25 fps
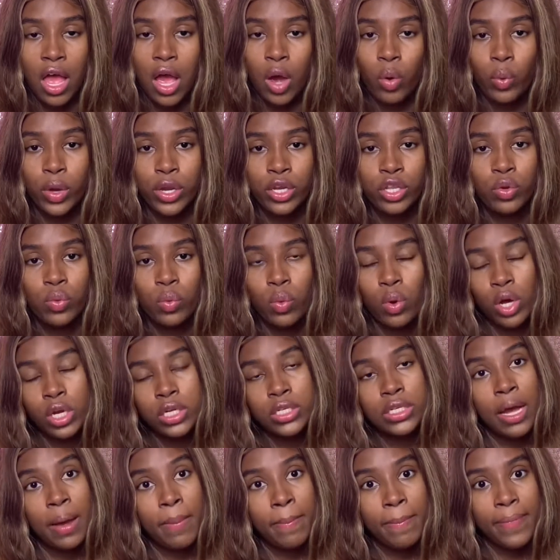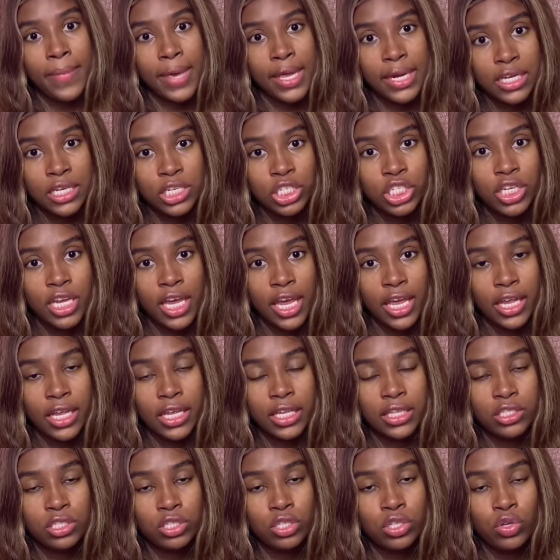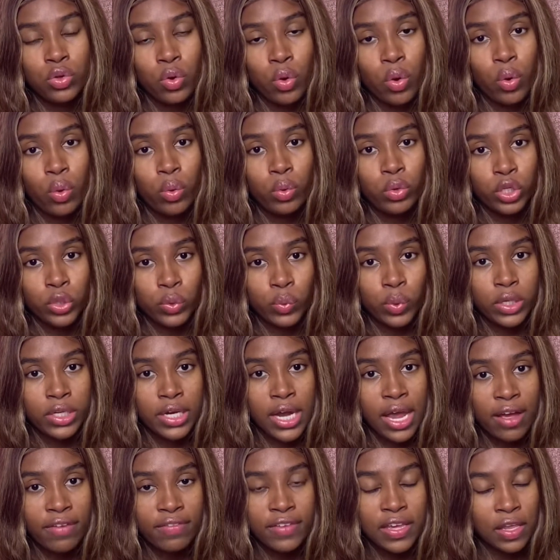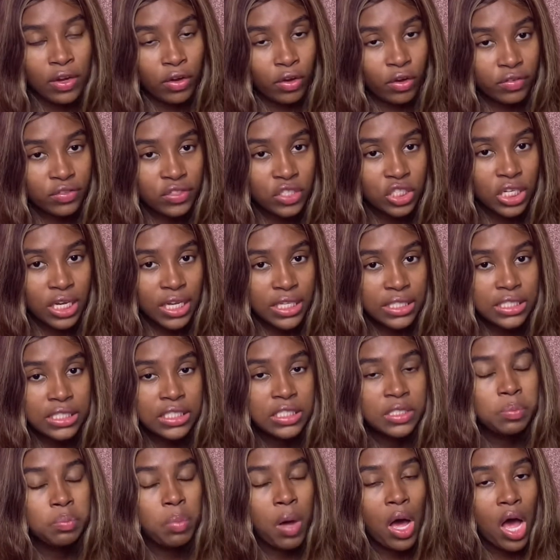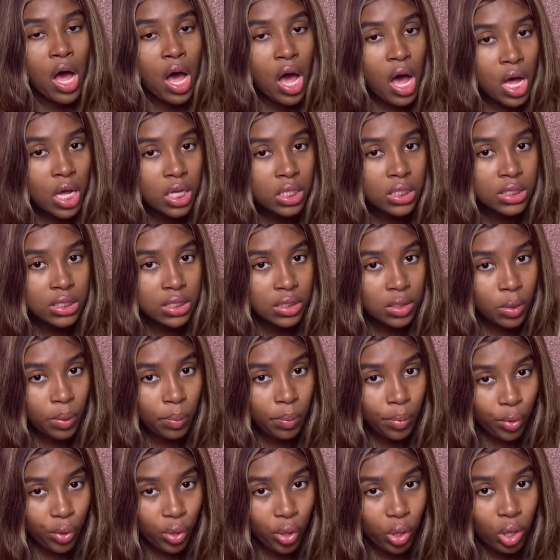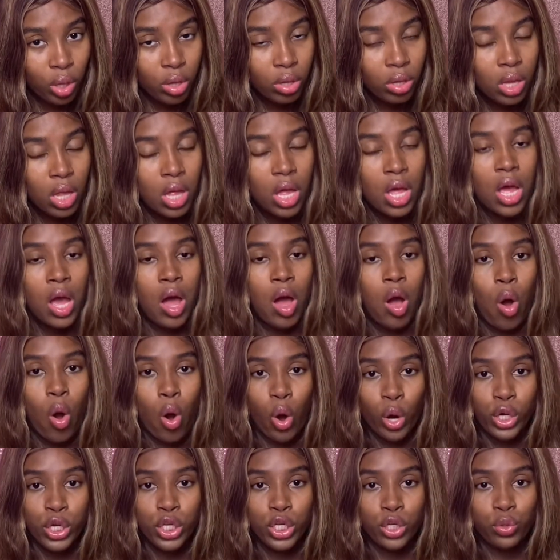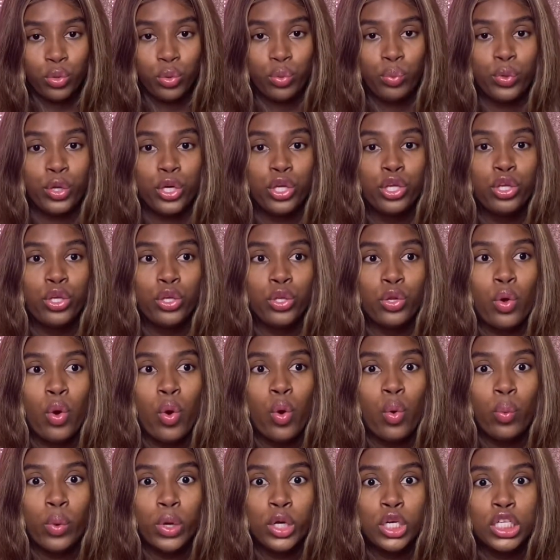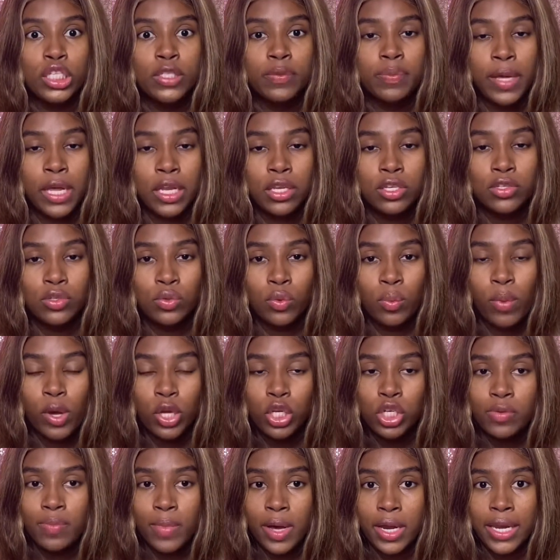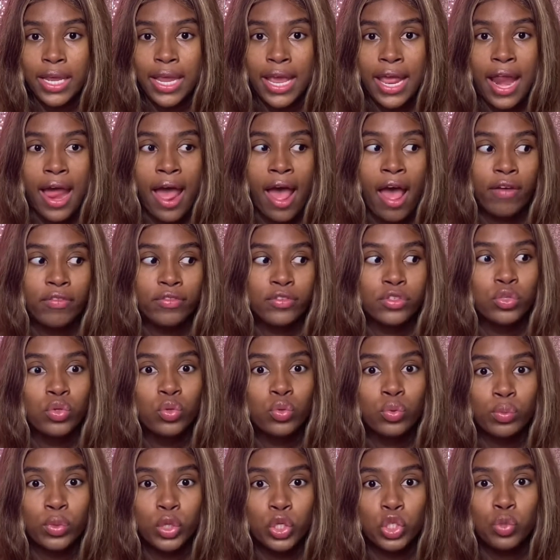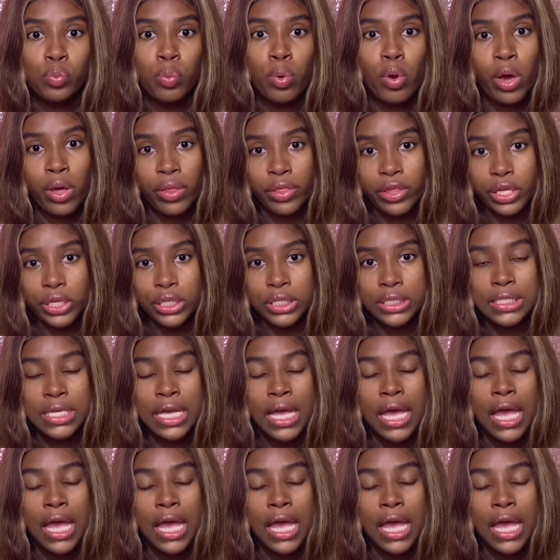When you want many shades, you know, you want to have enough shades as possible on you, but you don't want to spend too much money and have too much products